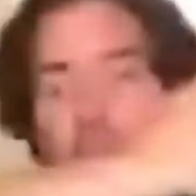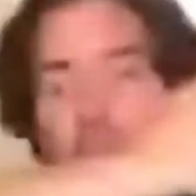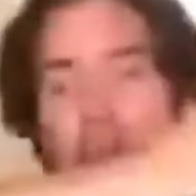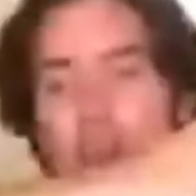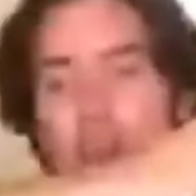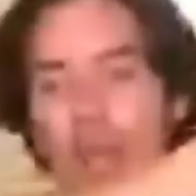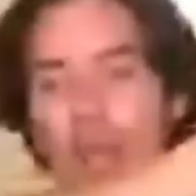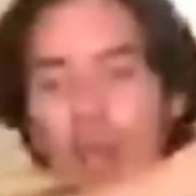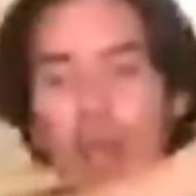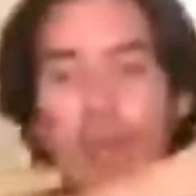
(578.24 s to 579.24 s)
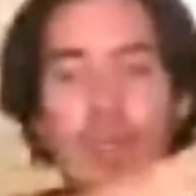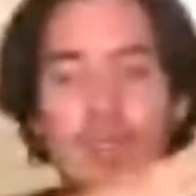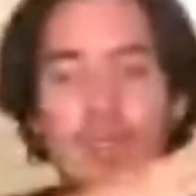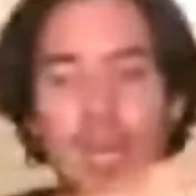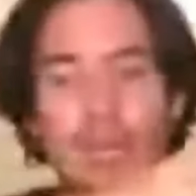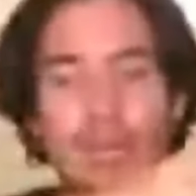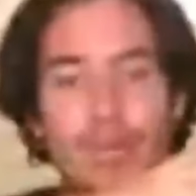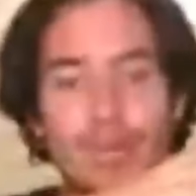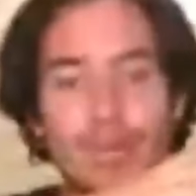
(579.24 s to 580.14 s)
going up and the other one going down.